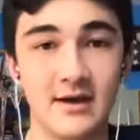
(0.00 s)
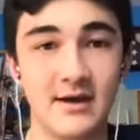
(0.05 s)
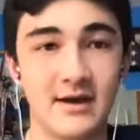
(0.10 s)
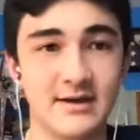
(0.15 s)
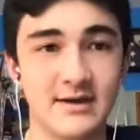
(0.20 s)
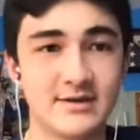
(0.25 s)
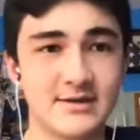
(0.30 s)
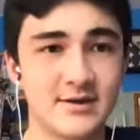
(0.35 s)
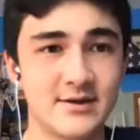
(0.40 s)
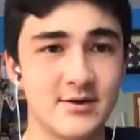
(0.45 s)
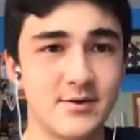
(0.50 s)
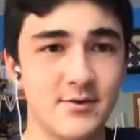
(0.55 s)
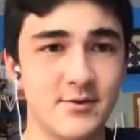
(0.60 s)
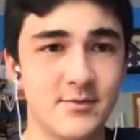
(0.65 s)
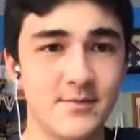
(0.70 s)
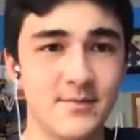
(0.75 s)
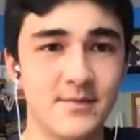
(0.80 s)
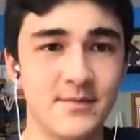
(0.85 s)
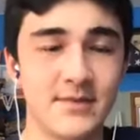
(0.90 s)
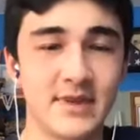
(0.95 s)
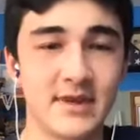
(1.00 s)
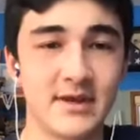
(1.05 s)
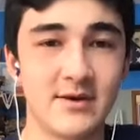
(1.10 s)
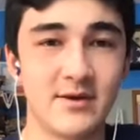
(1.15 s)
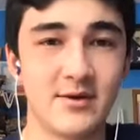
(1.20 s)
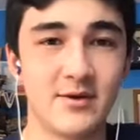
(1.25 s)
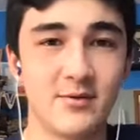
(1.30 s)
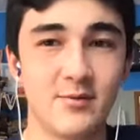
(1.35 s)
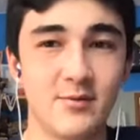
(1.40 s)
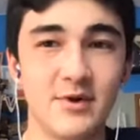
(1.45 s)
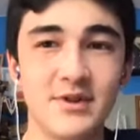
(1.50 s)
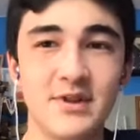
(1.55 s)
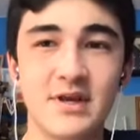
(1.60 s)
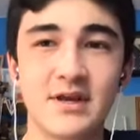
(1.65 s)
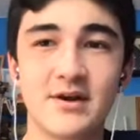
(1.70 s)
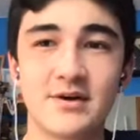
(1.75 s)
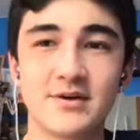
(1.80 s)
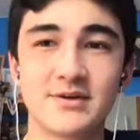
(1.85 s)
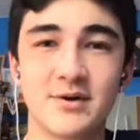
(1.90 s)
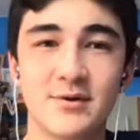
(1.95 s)
And so one thing
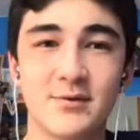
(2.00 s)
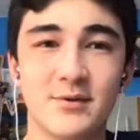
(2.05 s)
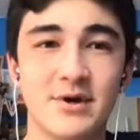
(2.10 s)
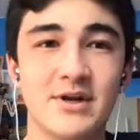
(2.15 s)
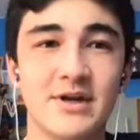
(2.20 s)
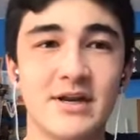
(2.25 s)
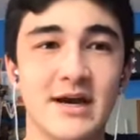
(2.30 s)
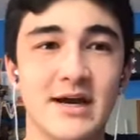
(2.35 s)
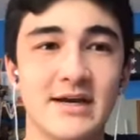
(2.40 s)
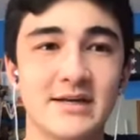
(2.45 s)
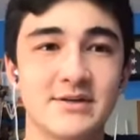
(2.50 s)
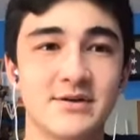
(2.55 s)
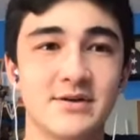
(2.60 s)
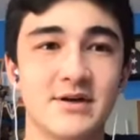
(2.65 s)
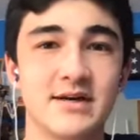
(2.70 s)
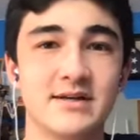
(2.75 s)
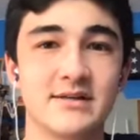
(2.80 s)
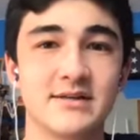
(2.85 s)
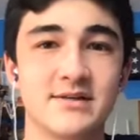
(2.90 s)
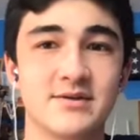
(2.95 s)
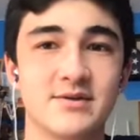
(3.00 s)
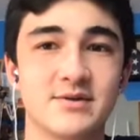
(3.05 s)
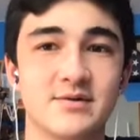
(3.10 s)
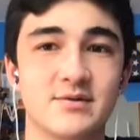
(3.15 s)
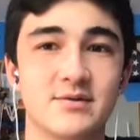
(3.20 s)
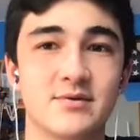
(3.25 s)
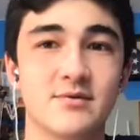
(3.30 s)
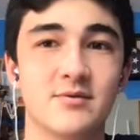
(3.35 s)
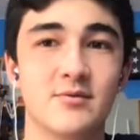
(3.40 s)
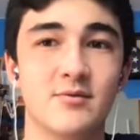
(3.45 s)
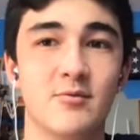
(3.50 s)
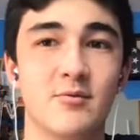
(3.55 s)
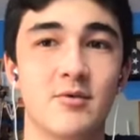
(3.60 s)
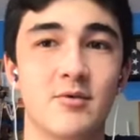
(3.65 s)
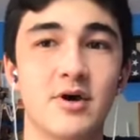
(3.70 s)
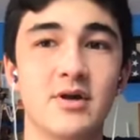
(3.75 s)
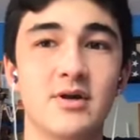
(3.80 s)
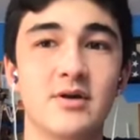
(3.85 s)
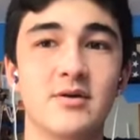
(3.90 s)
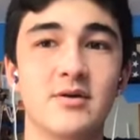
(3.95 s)
also I wanted to ask you guys is, what